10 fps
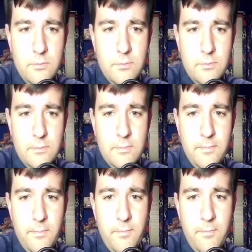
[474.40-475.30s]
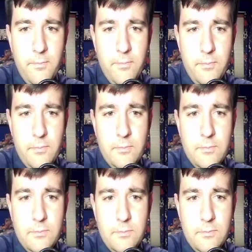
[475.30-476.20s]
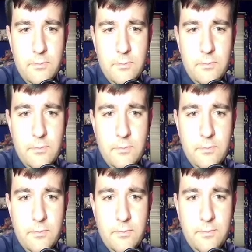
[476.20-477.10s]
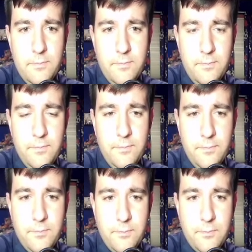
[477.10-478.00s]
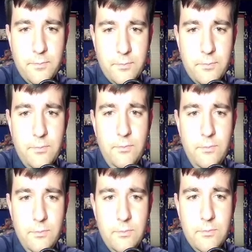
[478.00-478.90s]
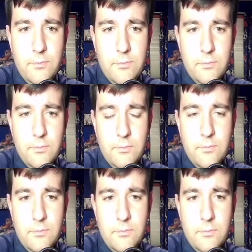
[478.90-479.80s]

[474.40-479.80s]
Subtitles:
(silent)